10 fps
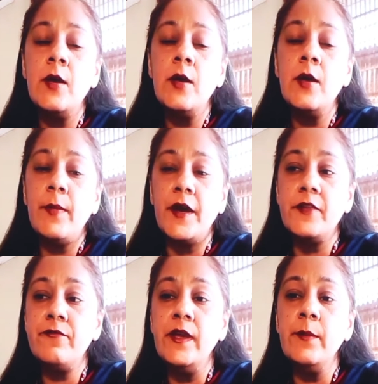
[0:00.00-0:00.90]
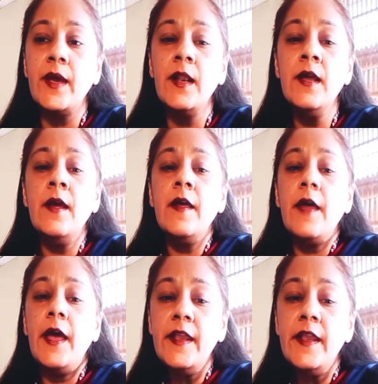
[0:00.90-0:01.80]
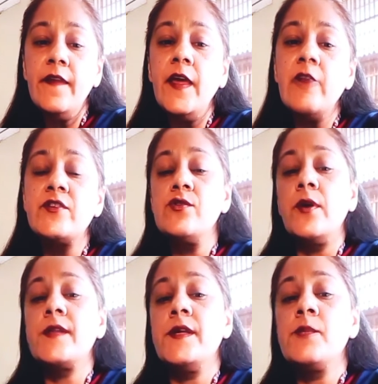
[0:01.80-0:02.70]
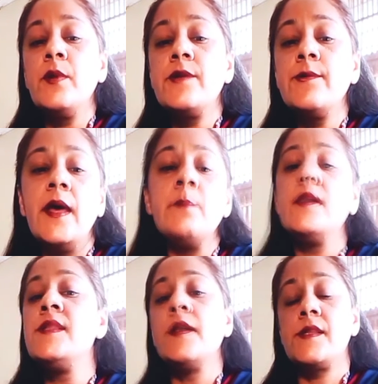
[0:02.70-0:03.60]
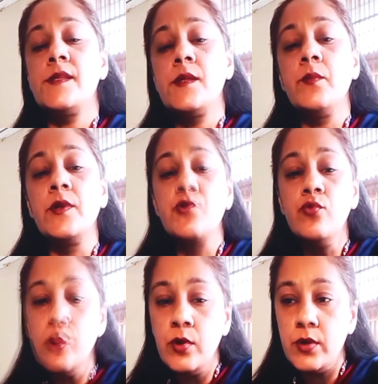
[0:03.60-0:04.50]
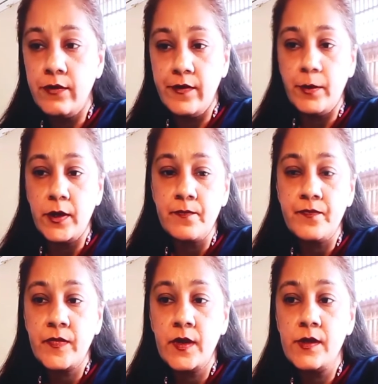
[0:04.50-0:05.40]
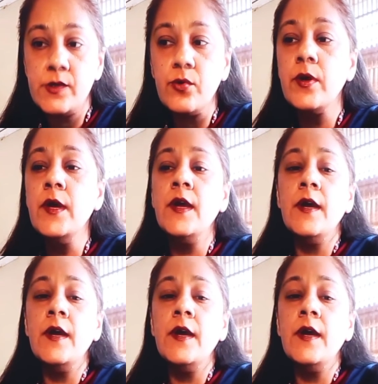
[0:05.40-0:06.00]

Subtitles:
by the female, anything which is not accessible to them is inaccessible to the women. So,